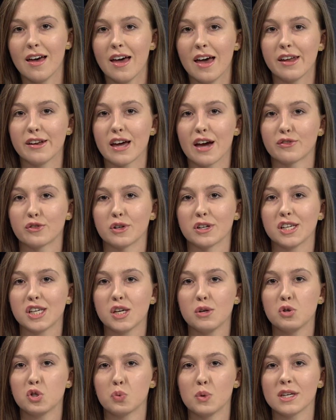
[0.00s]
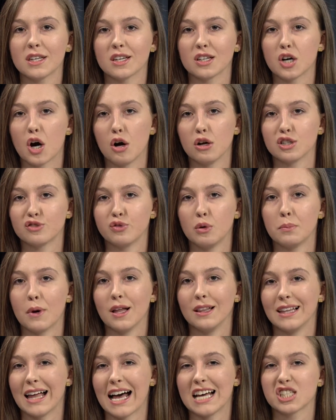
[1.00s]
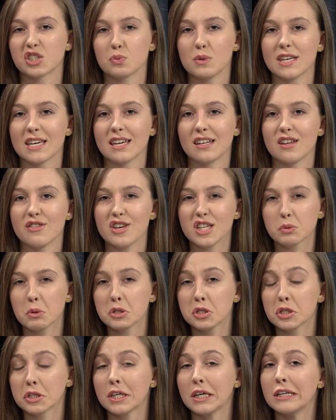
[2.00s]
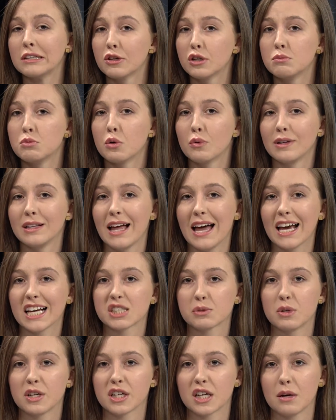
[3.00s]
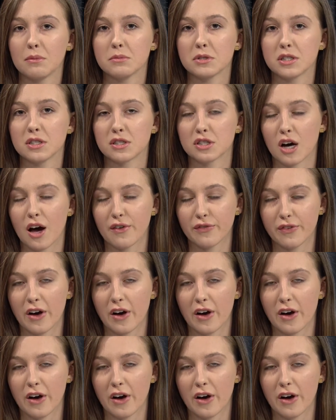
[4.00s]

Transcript: And after a huge week in college football last weekend, this one's looking a little more relaxed when it comes to the top